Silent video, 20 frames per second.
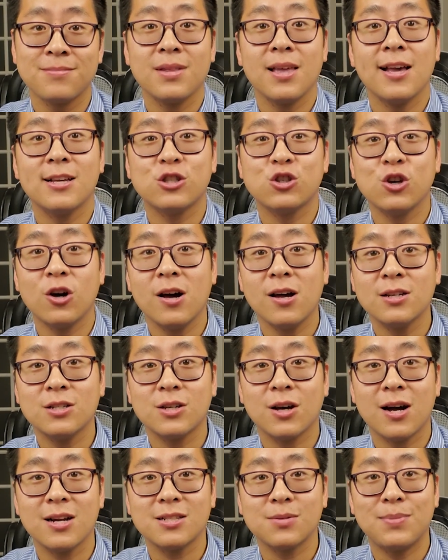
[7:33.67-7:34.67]
As John
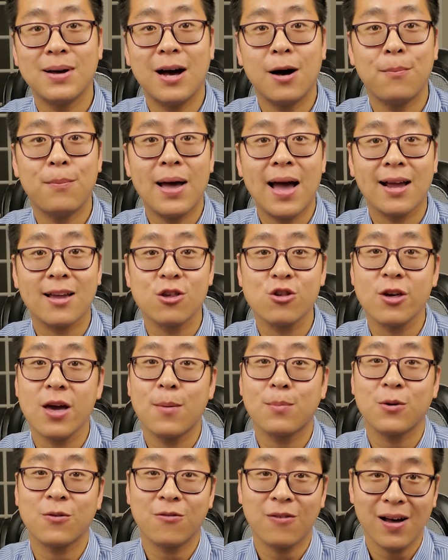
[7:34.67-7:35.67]
talked about back in
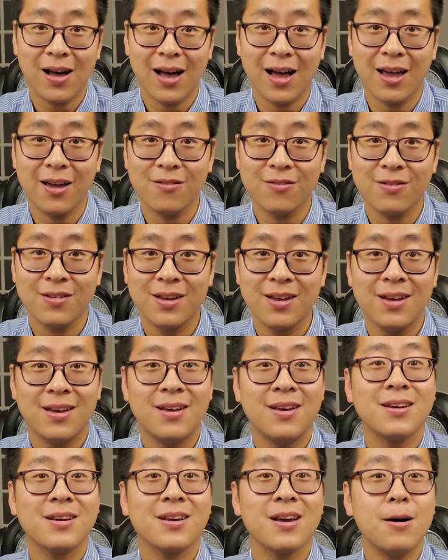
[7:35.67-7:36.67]
Chapter 5,
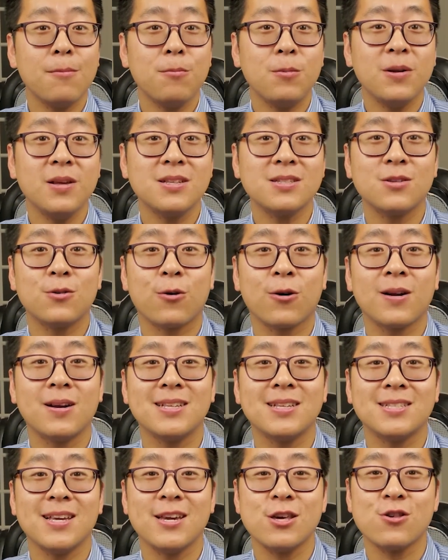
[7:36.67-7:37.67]
companies and
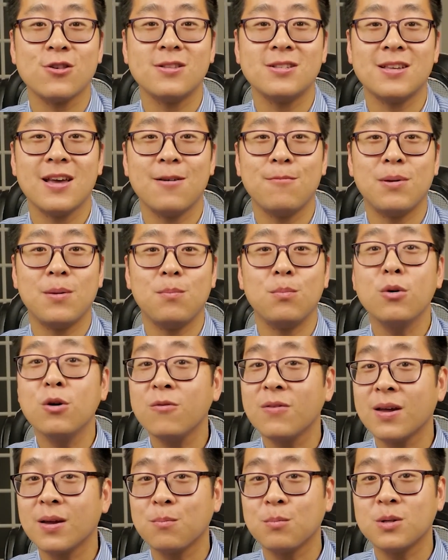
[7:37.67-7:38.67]
organizations have been
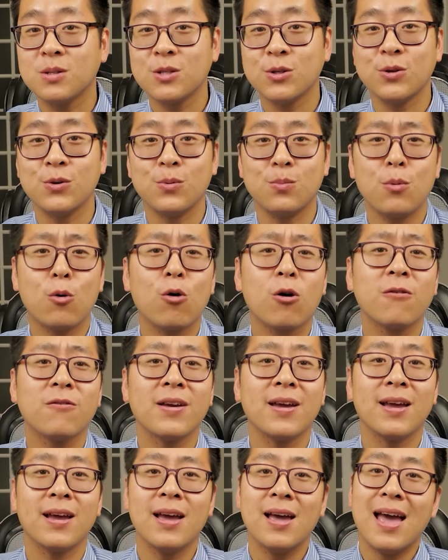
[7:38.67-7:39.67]
moving to more of
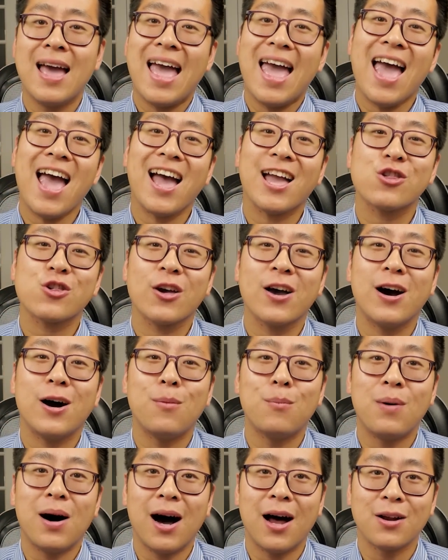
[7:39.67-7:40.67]
an
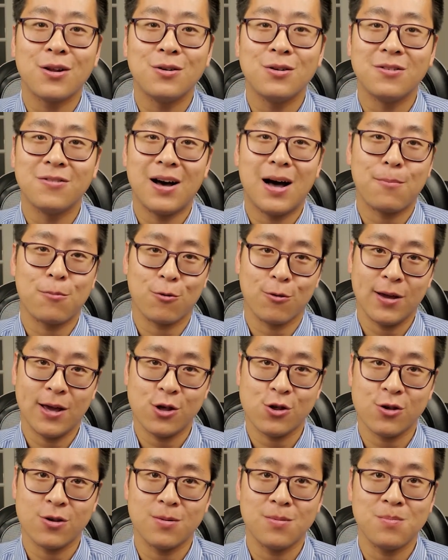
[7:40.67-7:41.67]
agile model of
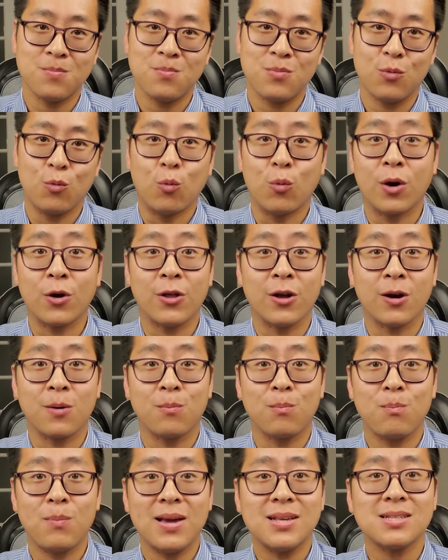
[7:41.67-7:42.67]
operation, where they're
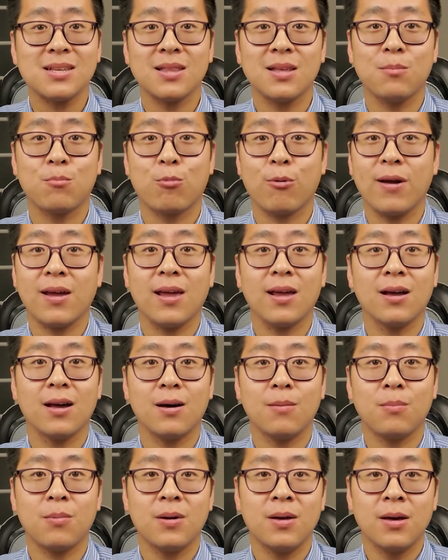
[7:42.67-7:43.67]
basically breaking
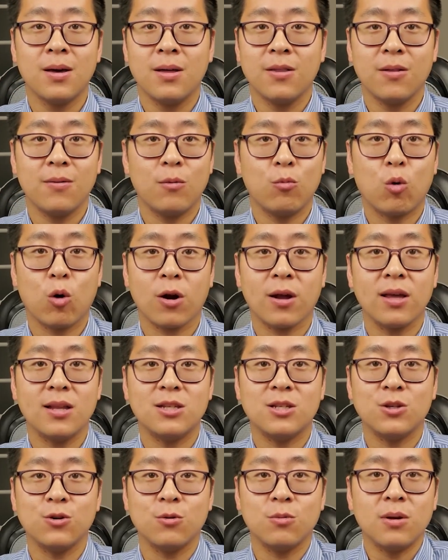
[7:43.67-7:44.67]
up work
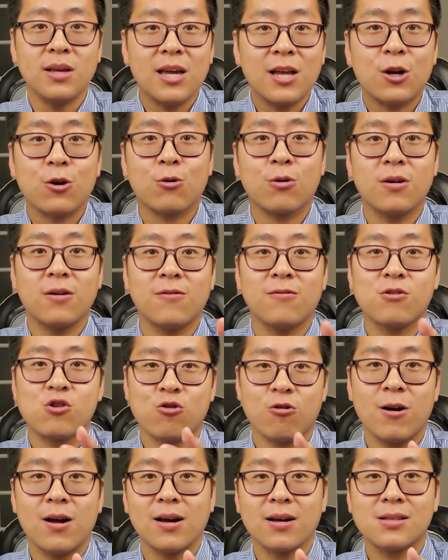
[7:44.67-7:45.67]
into iterative
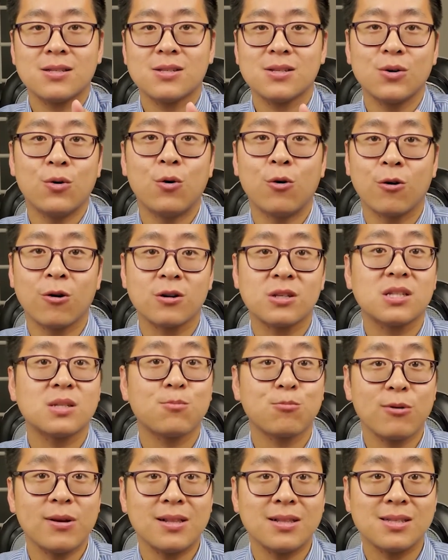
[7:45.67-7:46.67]
chunks or
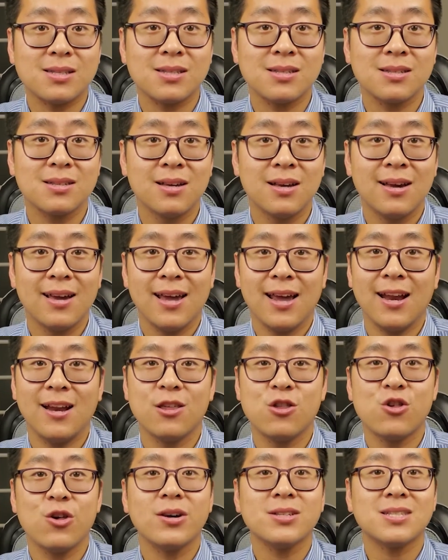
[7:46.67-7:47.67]
sprints and
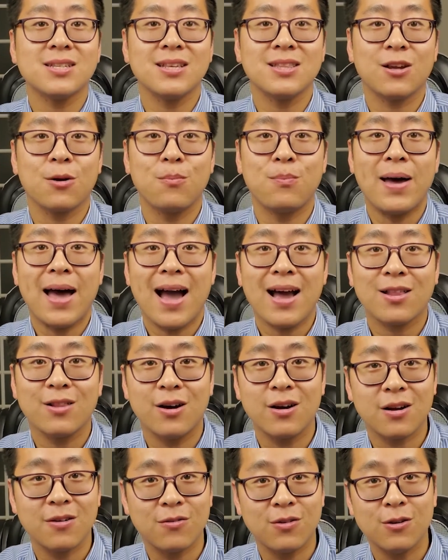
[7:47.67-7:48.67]
adjusting their
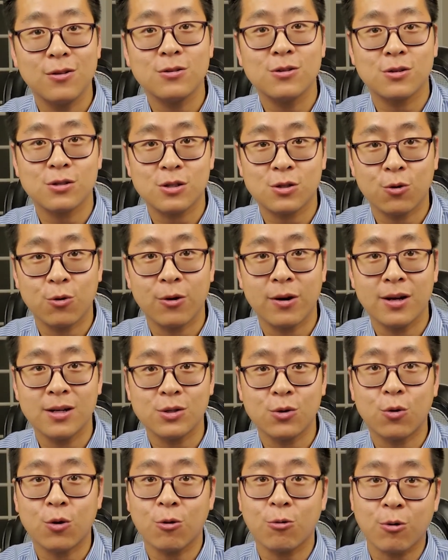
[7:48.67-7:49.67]
backlog of user stories
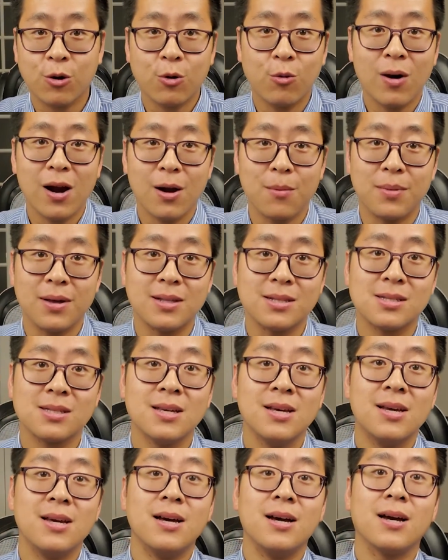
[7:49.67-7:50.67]
or requirements
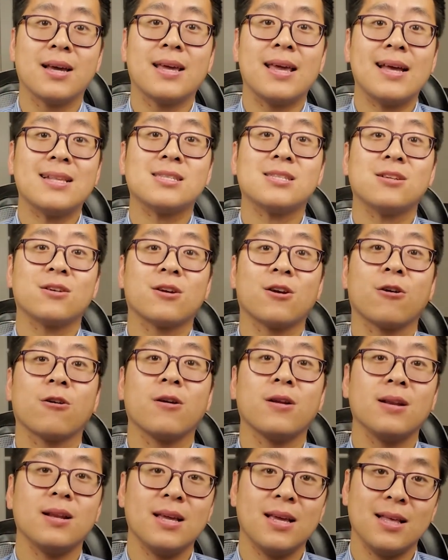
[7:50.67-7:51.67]
against their
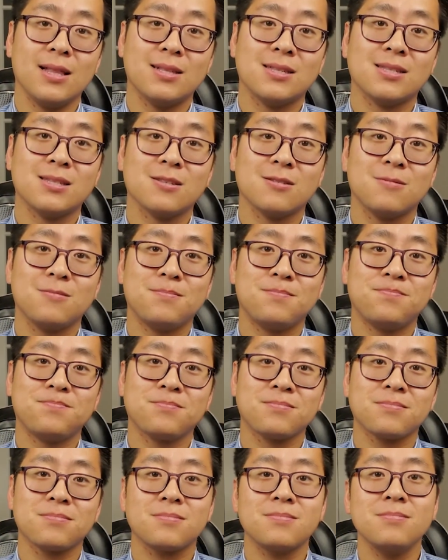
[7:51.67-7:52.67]
current needs.
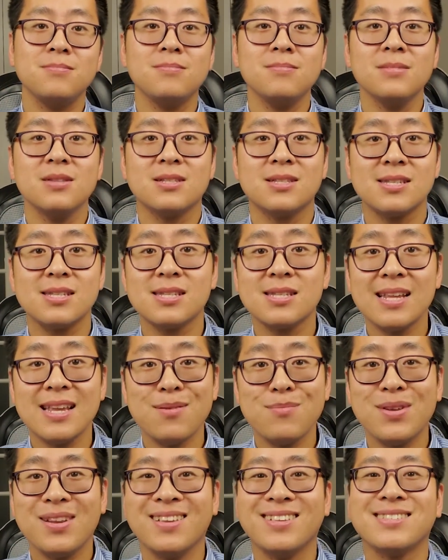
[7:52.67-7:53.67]

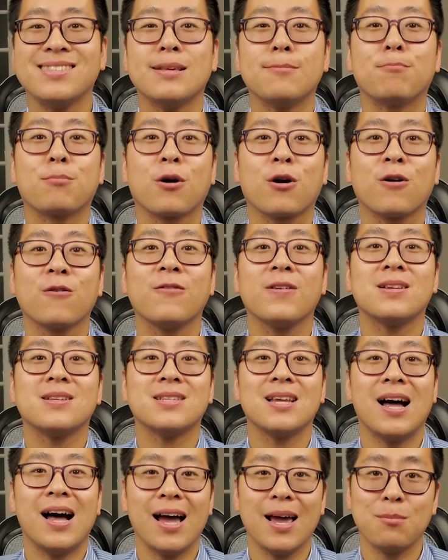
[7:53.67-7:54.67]
Sustainment is the
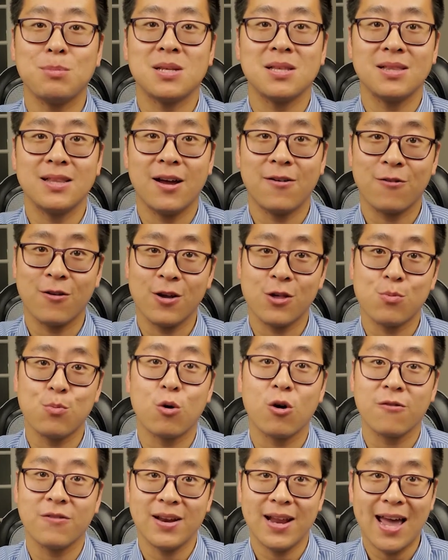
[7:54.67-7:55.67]
perfect time to leverage
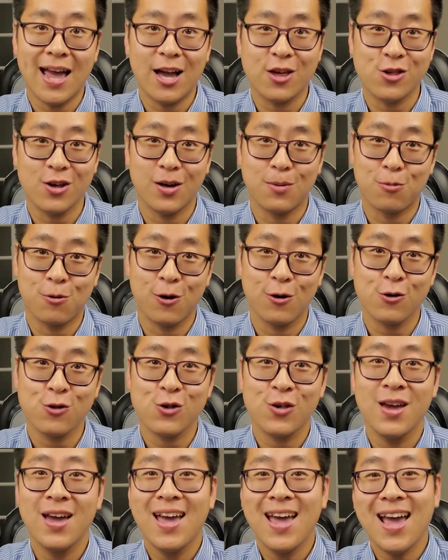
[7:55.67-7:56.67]
more of an agile
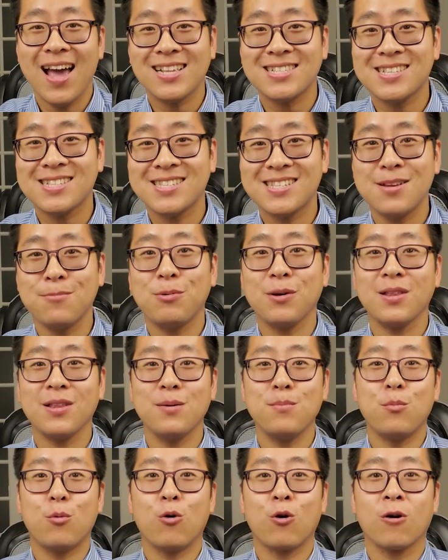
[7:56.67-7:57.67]
approach, as it's typically
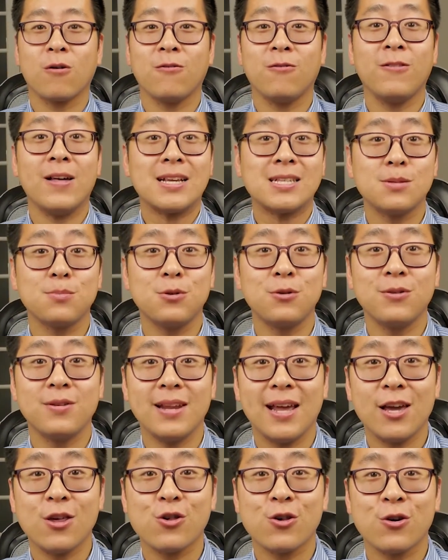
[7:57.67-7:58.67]
more flexible in
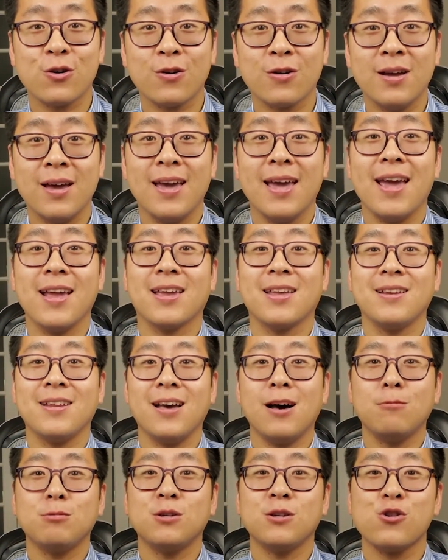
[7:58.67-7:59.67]
nature and can
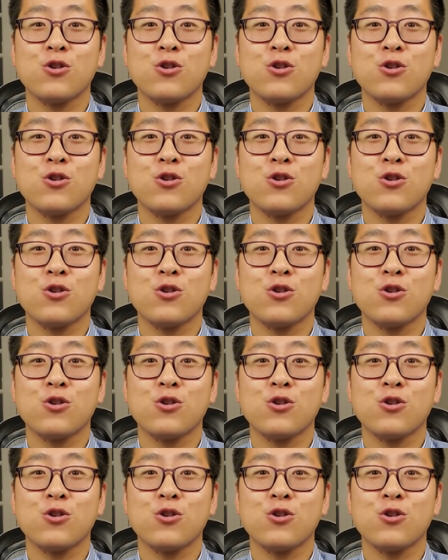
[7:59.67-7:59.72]
help to